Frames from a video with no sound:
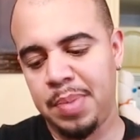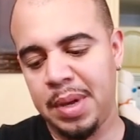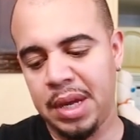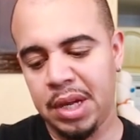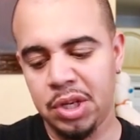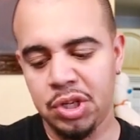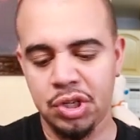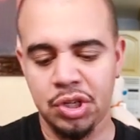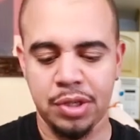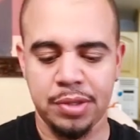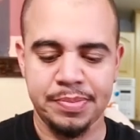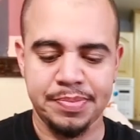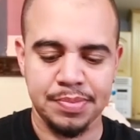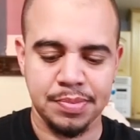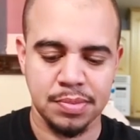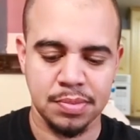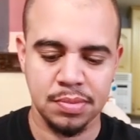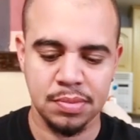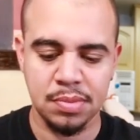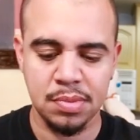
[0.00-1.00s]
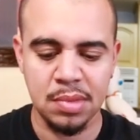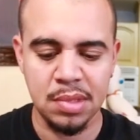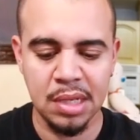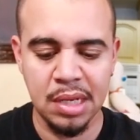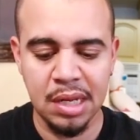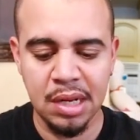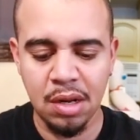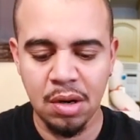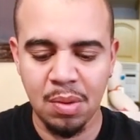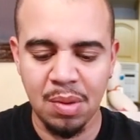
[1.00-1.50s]
pinch,
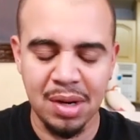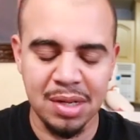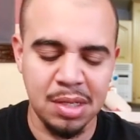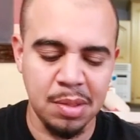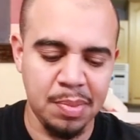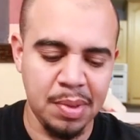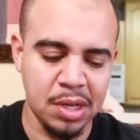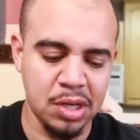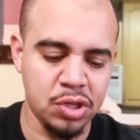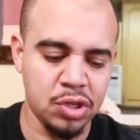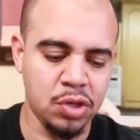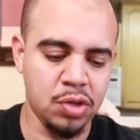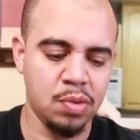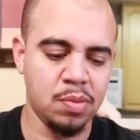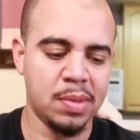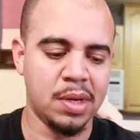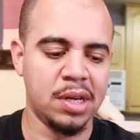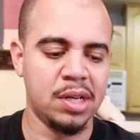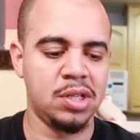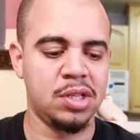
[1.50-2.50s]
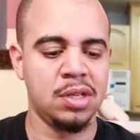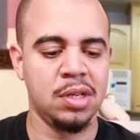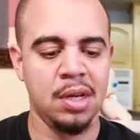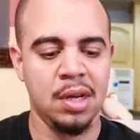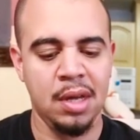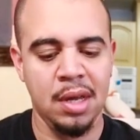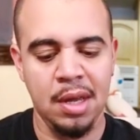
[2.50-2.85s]
and you don't want it to pinch too much.